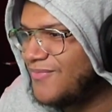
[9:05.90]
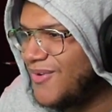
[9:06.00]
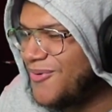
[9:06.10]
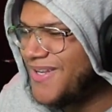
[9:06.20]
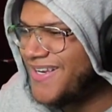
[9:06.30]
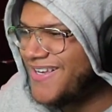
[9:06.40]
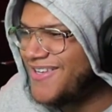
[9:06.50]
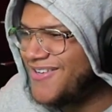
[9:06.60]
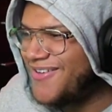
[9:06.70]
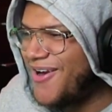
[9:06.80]
Well,
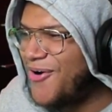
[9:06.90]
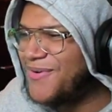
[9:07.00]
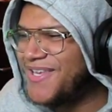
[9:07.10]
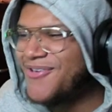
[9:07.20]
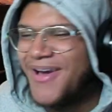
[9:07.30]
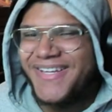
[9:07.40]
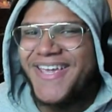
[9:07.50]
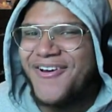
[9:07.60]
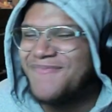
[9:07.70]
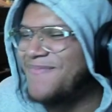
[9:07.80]
nigga. Oh, nigga, you're going to have to
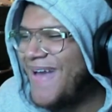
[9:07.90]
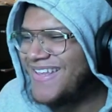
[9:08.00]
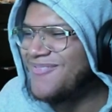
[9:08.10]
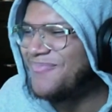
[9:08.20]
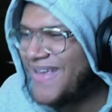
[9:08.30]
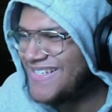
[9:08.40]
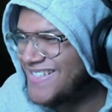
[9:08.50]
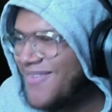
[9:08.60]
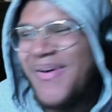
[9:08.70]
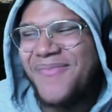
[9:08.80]
carry me back to base
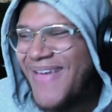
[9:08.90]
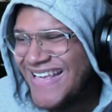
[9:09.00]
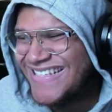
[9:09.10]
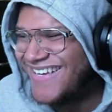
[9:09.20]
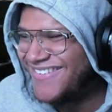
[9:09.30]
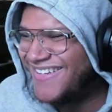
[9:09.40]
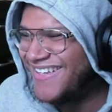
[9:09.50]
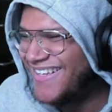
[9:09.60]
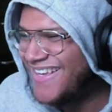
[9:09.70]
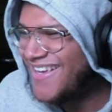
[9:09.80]
because I'm about to pass out.
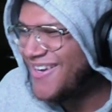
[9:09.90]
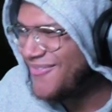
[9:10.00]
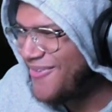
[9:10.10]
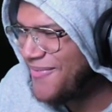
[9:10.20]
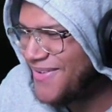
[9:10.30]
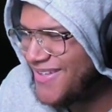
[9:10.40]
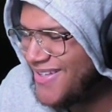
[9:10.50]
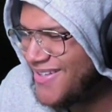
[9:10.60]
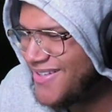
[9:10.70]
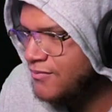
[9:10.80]

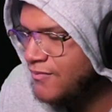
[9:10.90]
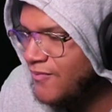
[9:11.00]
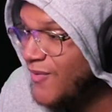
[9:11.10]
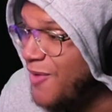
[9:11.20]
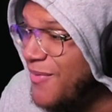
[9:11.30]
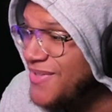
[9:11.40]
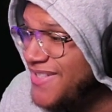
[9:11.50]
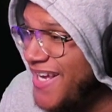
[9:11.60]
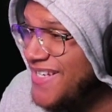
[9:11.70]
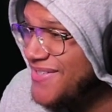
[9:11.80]
Are most
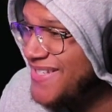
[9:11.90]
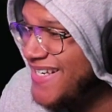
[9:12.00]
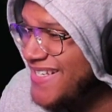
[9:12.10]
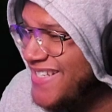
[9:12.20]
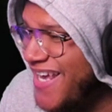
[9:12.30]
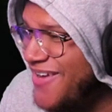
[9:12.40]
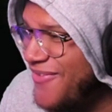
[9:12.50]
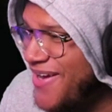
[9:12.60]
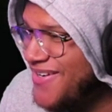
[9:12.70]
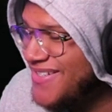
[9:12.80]
dangerous to us cave
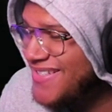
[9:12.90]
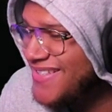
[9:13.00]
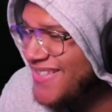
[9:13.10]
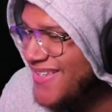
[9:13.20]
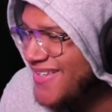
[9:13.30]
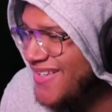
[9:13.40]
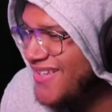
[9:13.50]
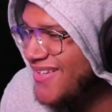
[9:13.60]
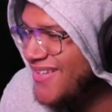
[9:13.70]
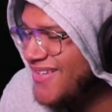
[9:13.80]
raiders?
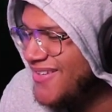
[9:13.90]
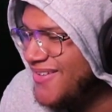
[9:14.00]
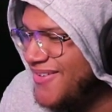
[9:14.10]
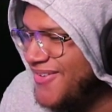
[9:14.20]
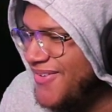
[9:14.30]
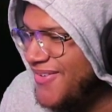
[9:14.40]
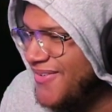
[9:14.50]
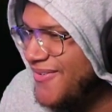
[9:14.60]
Man,